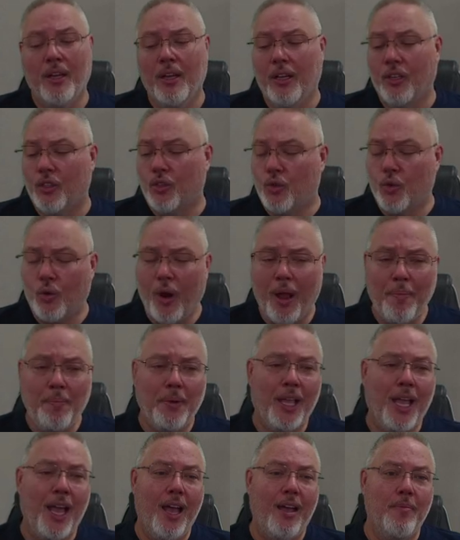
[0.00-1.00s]
Drop a
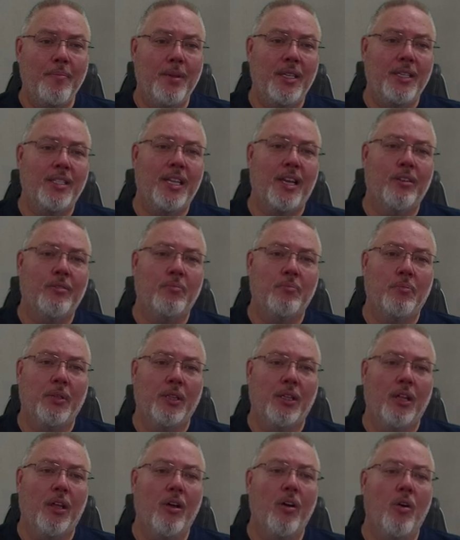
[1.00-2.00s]
comment down
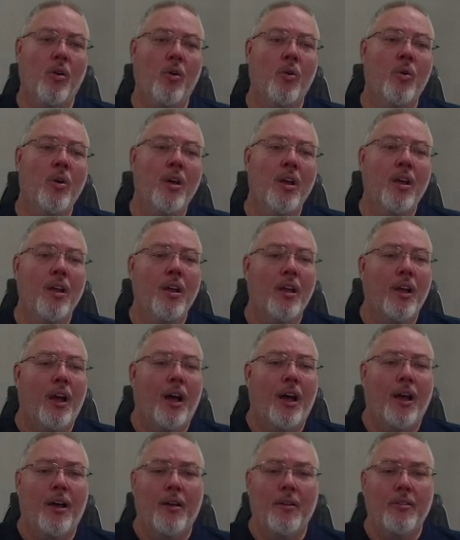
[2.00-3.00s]
below.
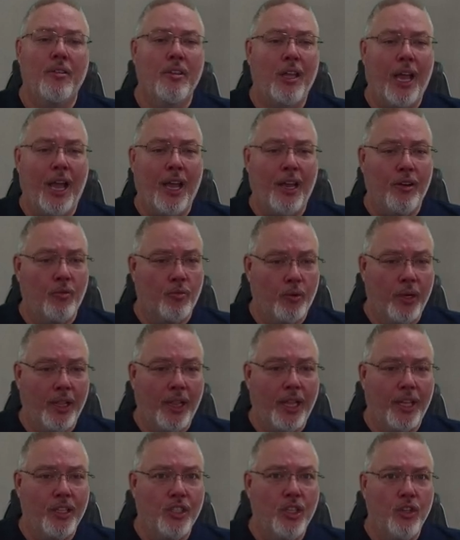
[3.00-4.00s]
Uh, I
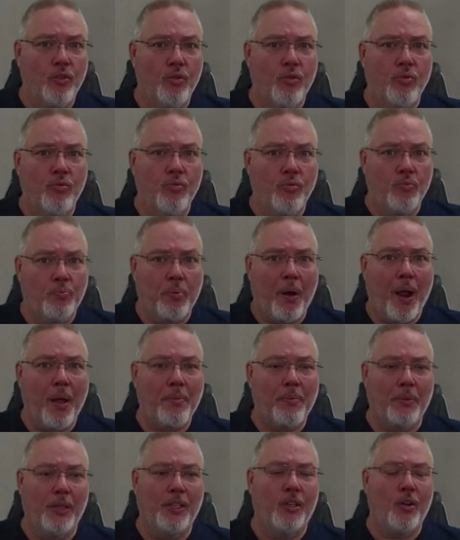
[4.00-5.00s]
realize you
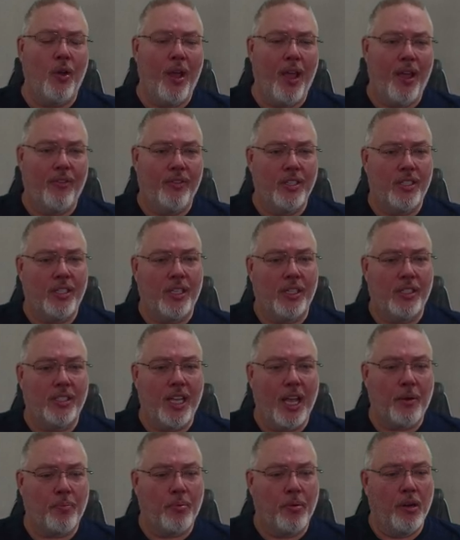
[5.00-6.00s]
probably don't have this
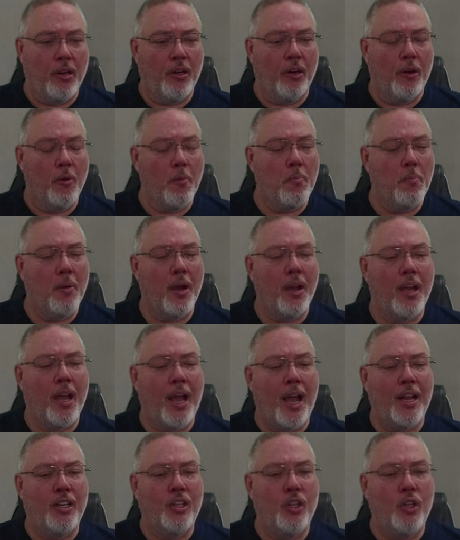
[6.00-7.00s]
exact printer, but
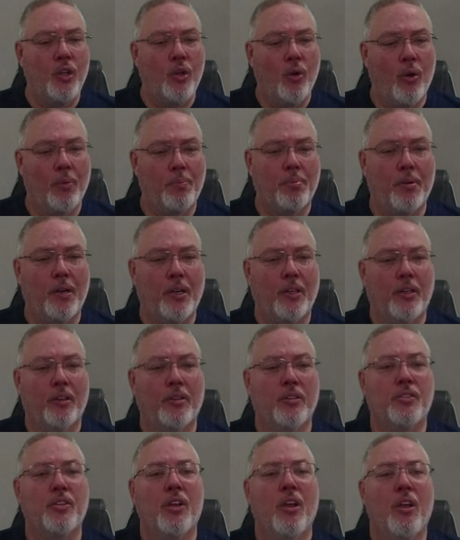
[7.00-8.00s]
on your
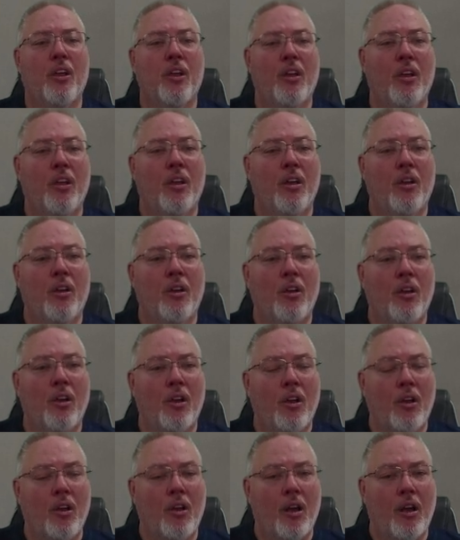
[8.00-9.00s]
printers,
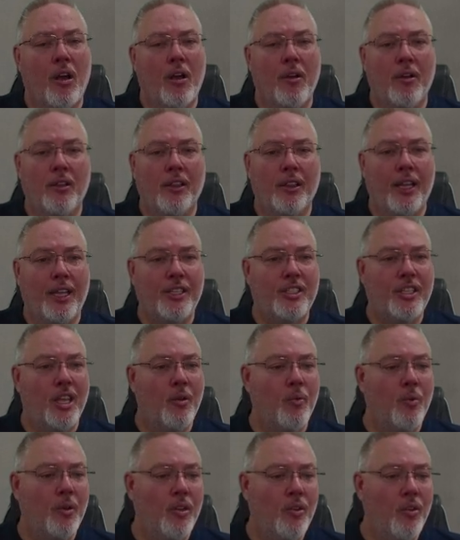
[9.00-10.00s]
uh, let's say
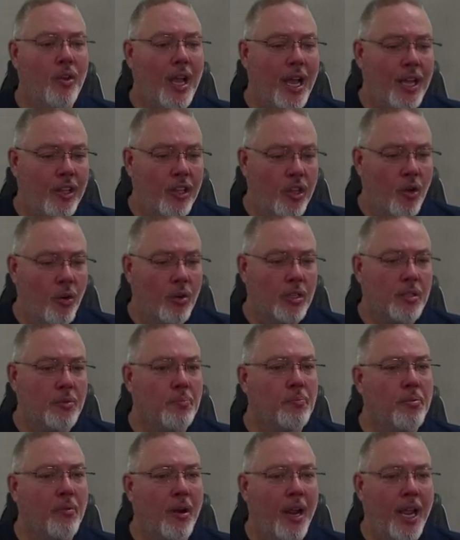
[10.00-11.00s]
when you got yours
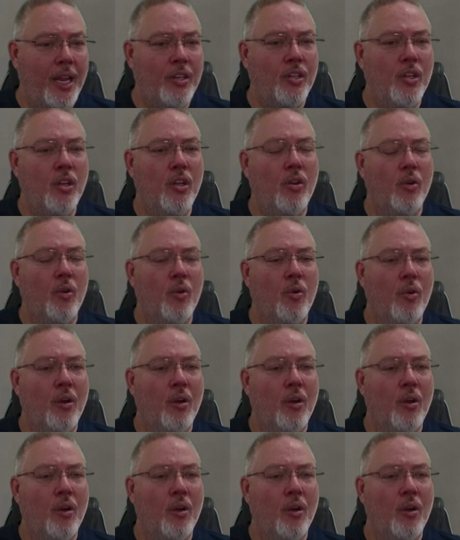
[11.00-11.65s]
brand new,